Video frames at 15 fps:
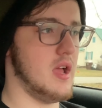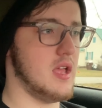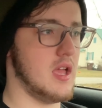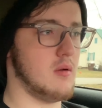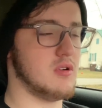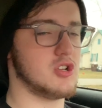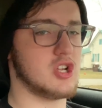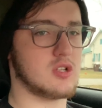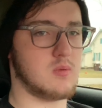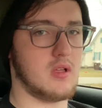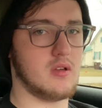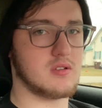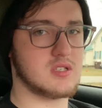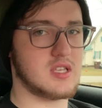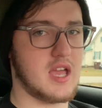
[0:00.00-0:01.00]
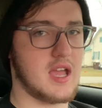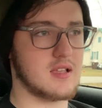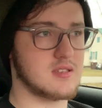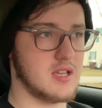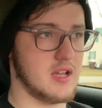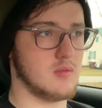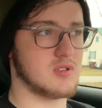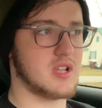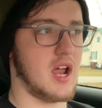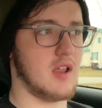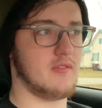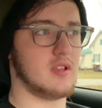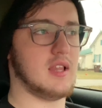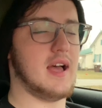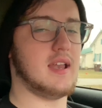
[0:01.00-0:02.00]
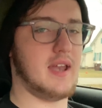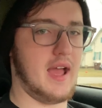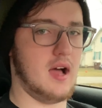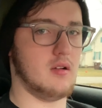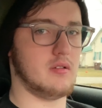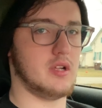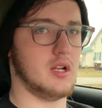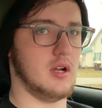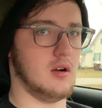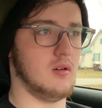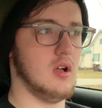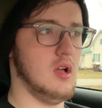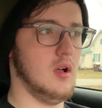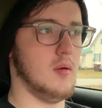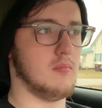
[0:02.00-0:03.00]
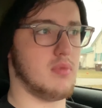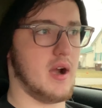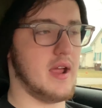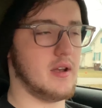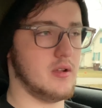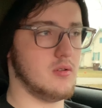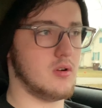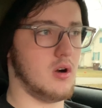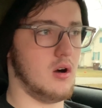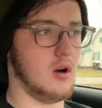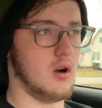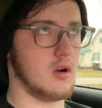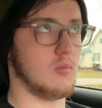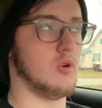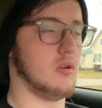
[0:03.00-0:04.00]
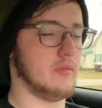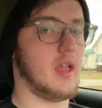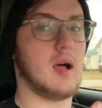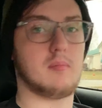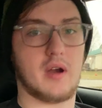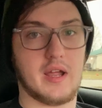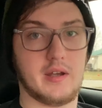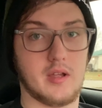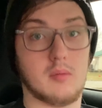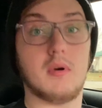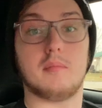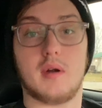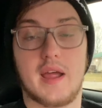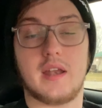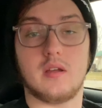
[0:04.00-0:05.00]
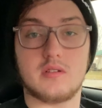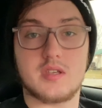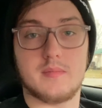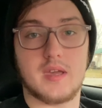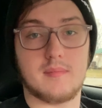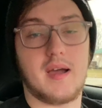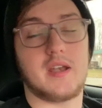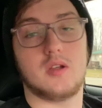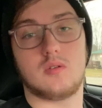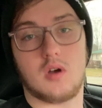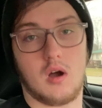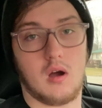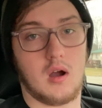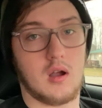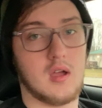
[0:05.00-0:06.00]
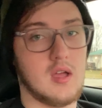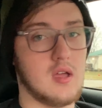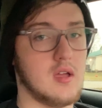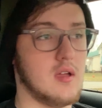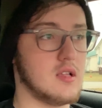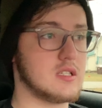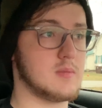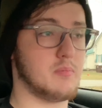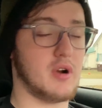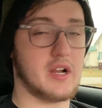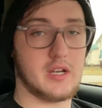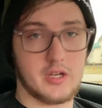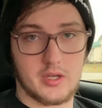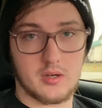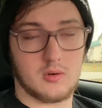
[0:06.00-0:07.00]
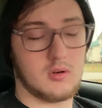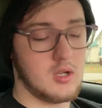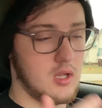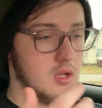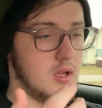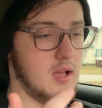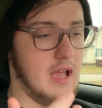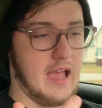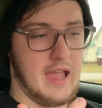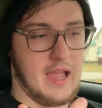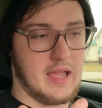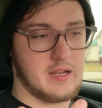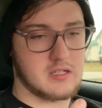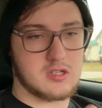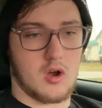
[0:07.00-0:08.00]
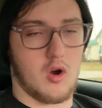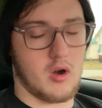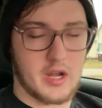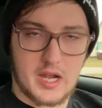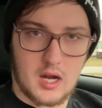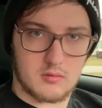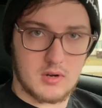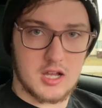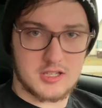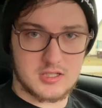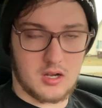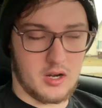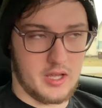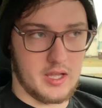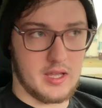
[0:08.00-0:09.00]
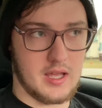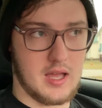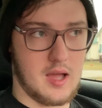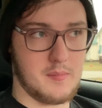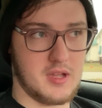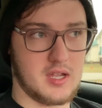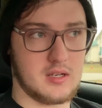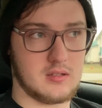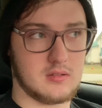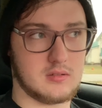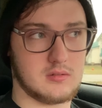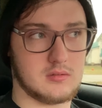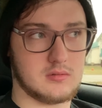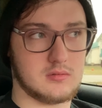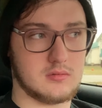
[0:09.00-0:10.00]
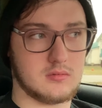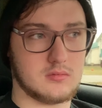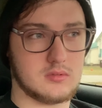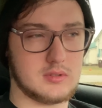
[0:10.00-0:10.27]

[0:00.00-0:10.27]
But it was just one of those things that was kind of a letdown, brand new car, well, not brand new, but brand new to me, my new car. It's pretty new, and it's already got rust on it. I mean,